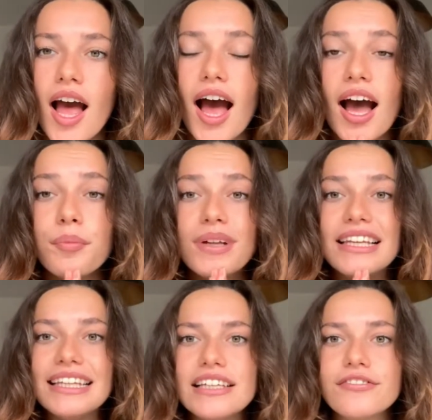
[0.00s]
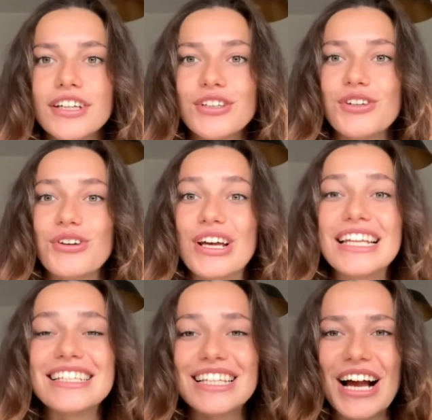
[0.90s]
I believe in you. It
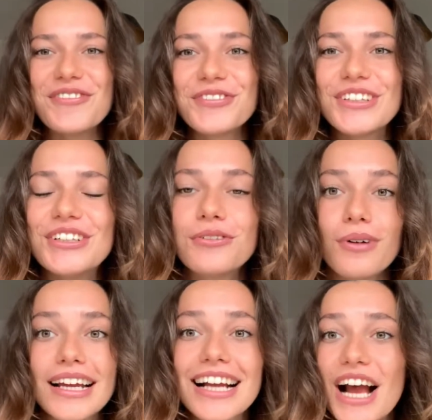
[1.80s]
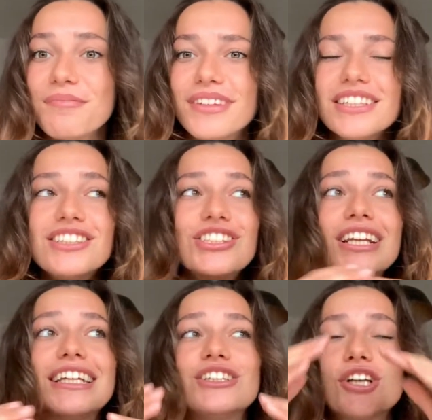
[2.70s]
is time for you to wake up. This
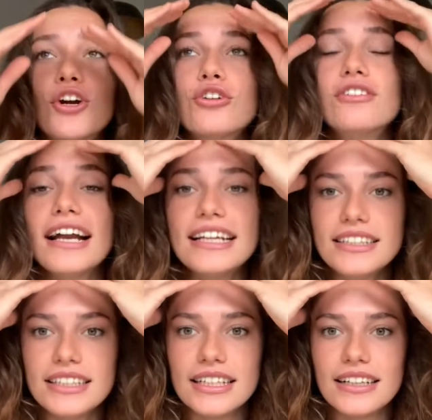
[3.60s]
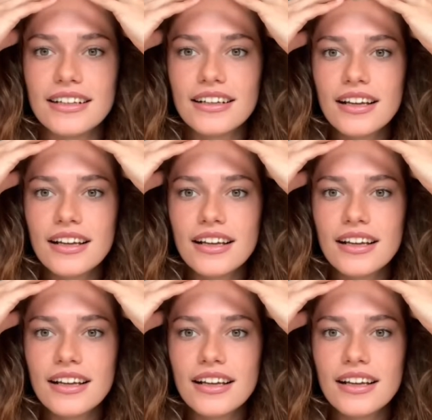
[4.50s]
shit is crazy.